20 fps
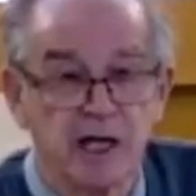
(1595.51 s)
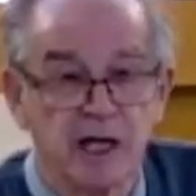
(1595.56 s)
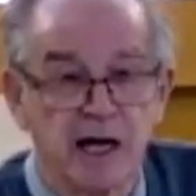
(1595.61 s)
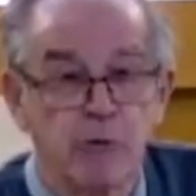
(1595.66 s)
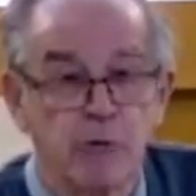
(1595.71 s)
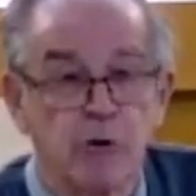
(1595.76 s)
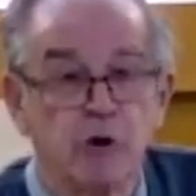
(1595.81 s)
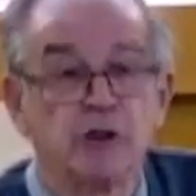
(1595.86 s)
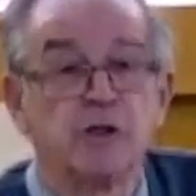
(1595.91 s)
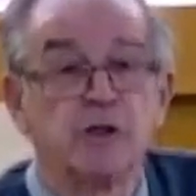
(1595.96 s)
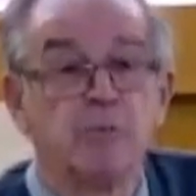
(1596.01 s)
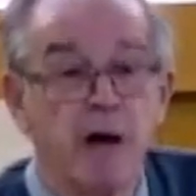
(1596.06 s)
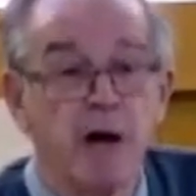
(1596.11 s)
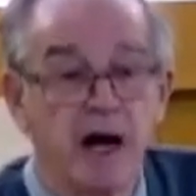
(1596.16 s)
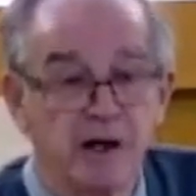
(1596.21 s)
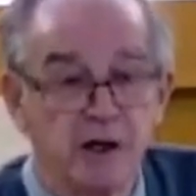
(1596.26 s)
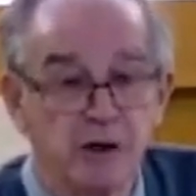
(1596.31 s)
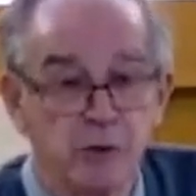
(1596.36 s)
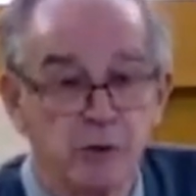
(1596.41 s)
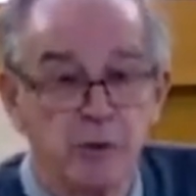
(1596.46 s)
I want to
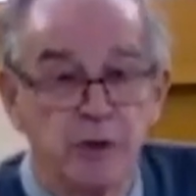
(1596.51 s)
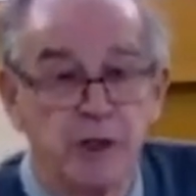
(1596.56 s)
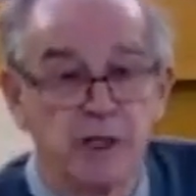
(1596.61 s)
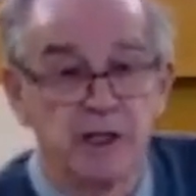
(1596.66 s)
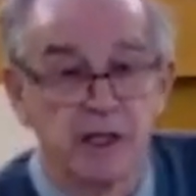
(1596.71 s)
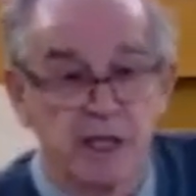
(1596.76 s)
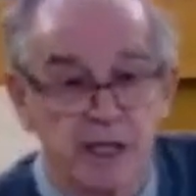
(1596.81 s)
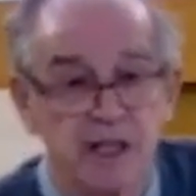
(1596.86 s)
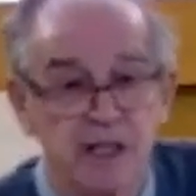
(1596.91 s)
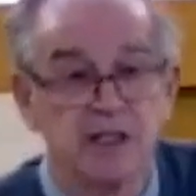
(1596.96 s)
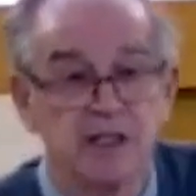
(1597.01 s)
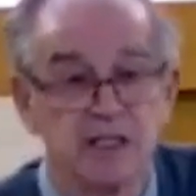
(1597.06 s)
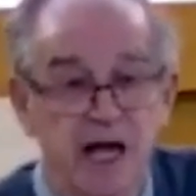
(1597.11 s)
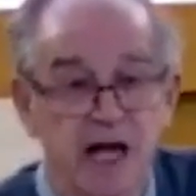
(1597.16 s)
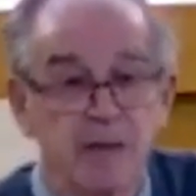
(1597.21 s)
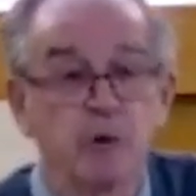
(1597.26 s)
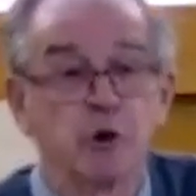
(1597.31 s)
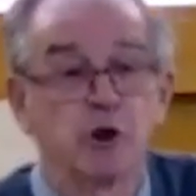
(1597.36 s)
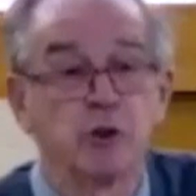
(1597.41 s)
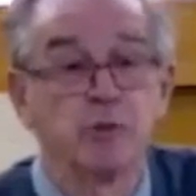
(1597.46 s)
marry you, but here's, I
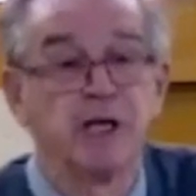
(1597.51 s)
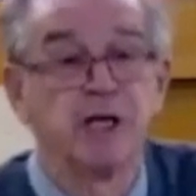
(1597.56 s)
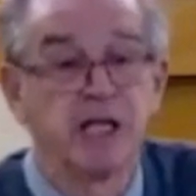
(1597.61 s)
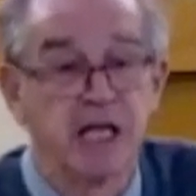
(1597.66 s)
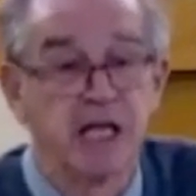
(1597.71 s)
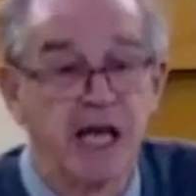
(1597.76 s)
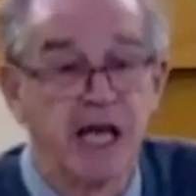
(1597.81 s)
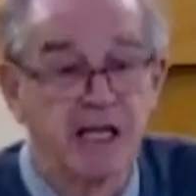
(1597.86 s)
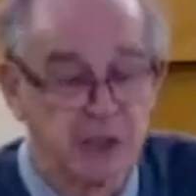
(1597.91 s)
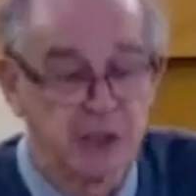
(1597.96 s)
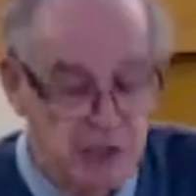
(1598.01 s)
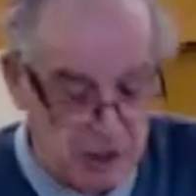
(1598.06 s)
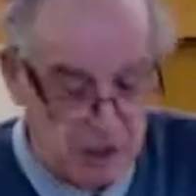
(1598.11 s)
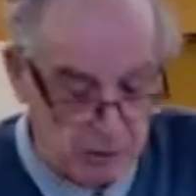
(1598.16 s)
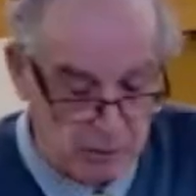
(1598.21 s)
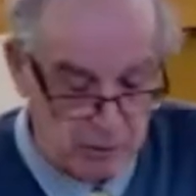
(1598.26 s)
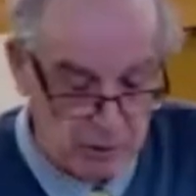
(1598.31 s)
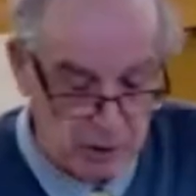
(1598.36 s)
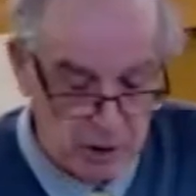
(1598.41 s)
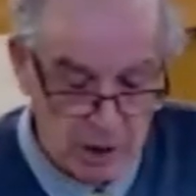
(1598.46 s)
want to be engaged to you.
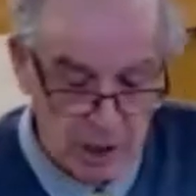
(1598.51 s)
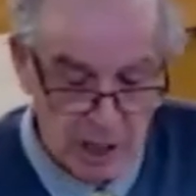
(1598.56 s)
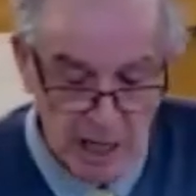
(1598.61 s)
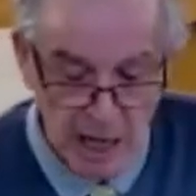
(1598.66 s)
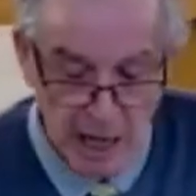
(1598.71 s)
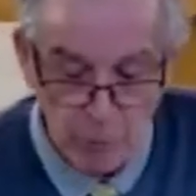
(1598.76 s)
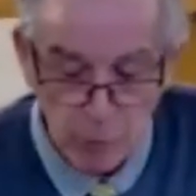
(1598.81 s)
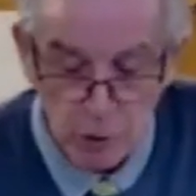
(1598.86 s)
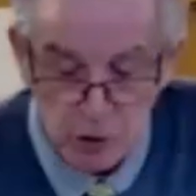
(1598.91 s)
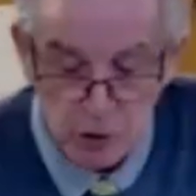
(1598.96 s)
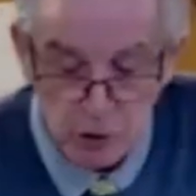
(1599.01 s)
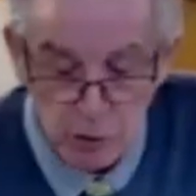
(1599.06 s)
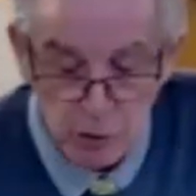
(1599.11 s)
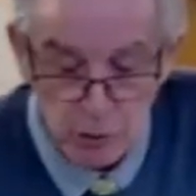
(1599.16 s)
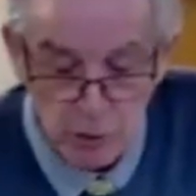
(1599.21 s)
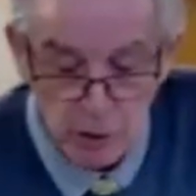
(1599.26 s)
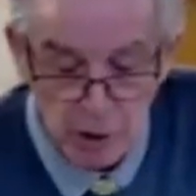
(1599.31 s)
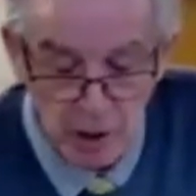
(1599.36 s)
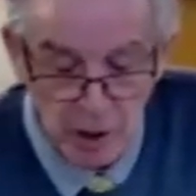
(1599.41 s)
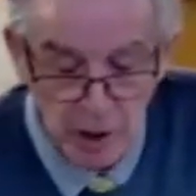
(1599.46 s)
I want
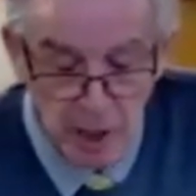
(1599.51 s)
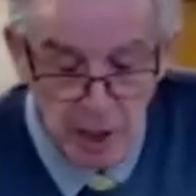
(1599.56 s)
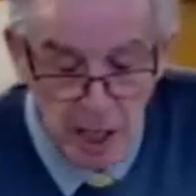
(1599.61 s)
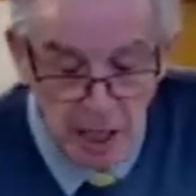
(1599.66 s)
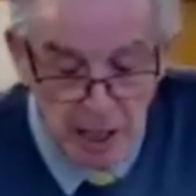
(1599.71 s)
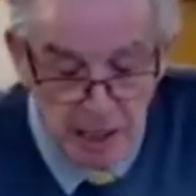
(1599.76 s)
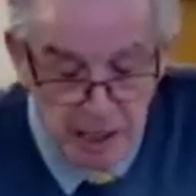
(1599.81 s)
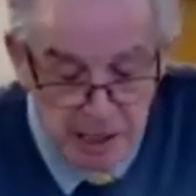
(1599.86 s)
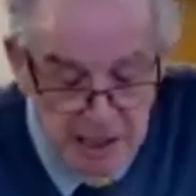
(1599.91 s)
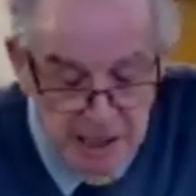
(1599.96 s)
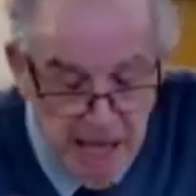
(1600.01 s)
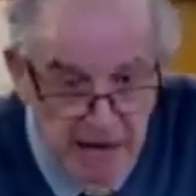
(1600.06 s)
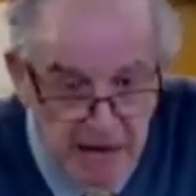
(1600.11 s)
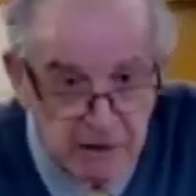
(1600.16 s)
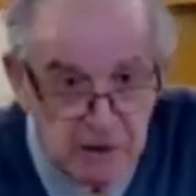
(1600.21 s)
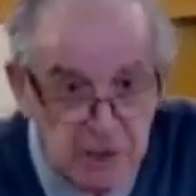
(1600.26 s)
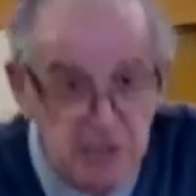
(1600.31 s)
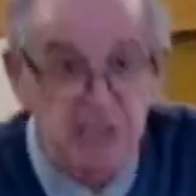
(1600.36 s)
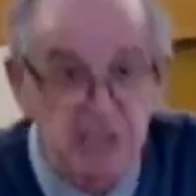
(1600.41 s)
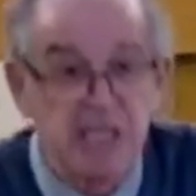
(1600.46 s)
to uh,
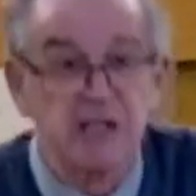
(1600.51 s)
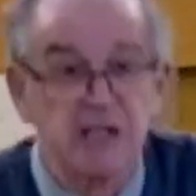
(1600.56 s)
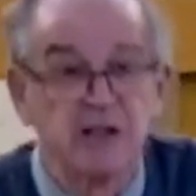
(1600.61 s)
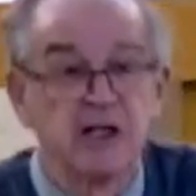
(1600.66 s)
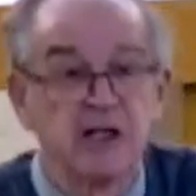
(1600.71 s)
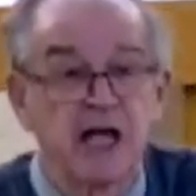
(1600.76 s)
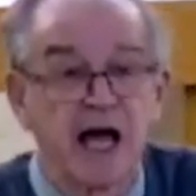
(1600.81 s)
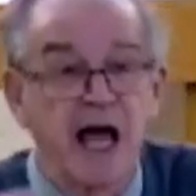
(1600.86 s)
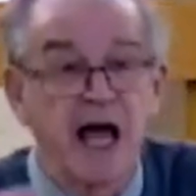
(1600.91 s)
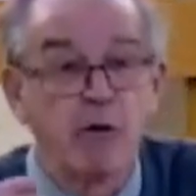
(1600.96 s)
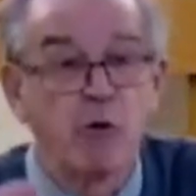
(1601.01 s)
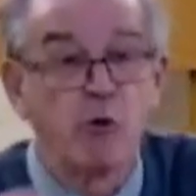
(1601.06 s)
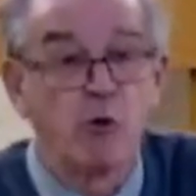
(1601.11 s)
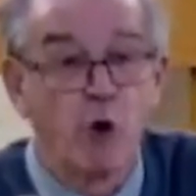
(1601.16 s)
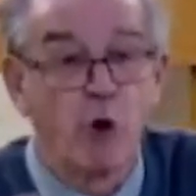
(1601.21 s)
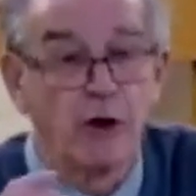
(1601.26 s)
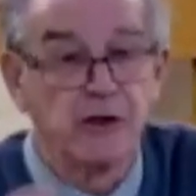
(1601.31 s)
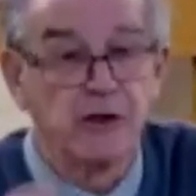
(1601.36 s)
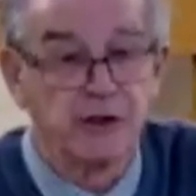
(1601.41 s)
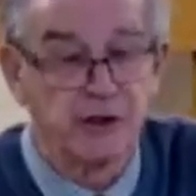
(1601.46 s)
guarantee that I
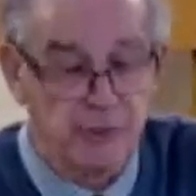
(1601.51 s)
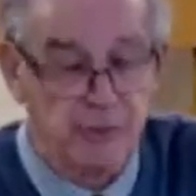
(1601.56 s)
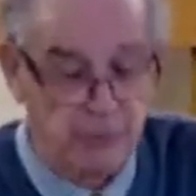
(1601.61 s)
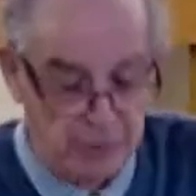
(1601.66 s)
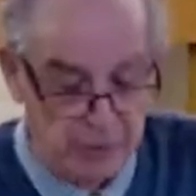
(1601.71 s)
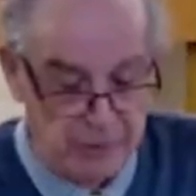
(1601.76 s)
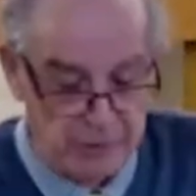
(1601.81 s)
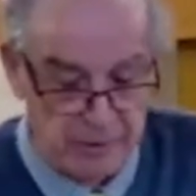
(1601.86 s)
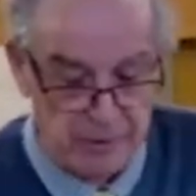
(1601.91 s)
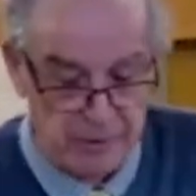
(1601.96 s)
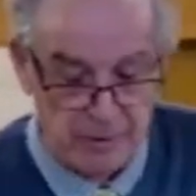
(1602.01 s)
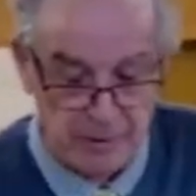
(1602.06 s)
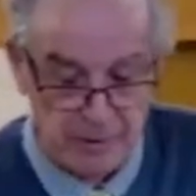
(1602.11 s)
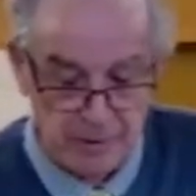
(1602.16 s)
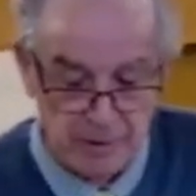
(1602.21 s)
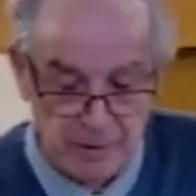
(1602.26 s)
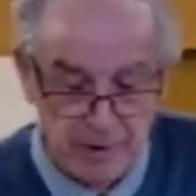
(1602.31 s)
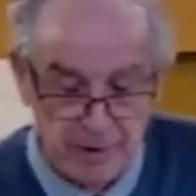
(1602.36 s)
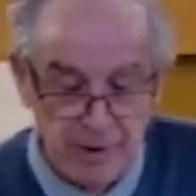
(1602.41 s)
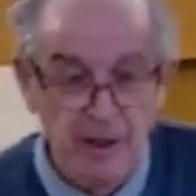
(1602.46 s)
want you.
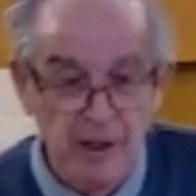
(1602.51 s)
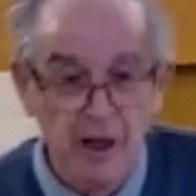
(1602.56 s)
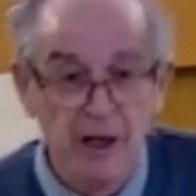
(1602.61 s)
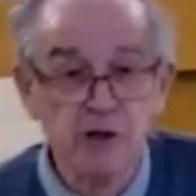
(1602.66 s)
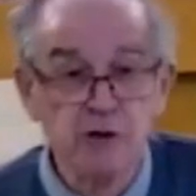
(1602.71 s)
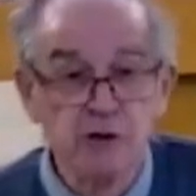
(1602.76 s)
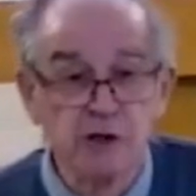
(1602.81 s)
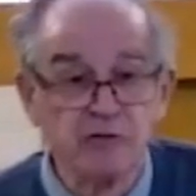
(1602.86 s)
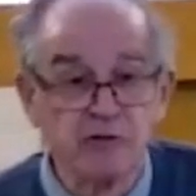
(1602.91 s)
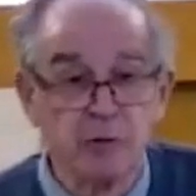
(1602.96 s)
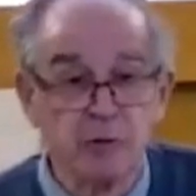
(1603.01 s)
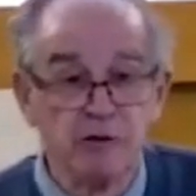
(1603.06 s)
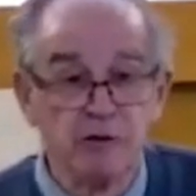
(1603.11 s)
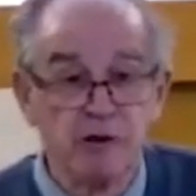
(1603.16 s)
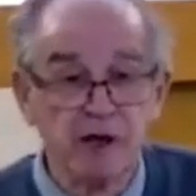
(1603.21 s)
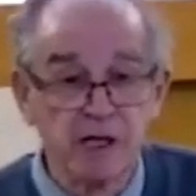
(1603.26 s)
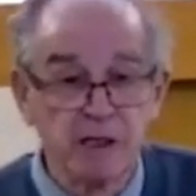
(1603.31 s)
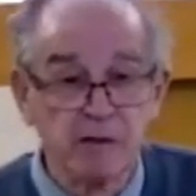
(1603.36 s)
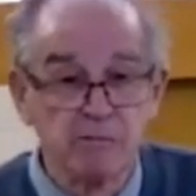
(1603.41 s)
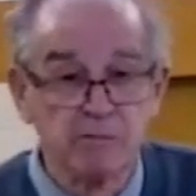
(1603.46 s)
And you give them a
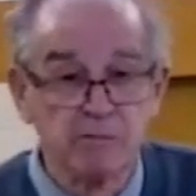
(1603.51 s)
ring.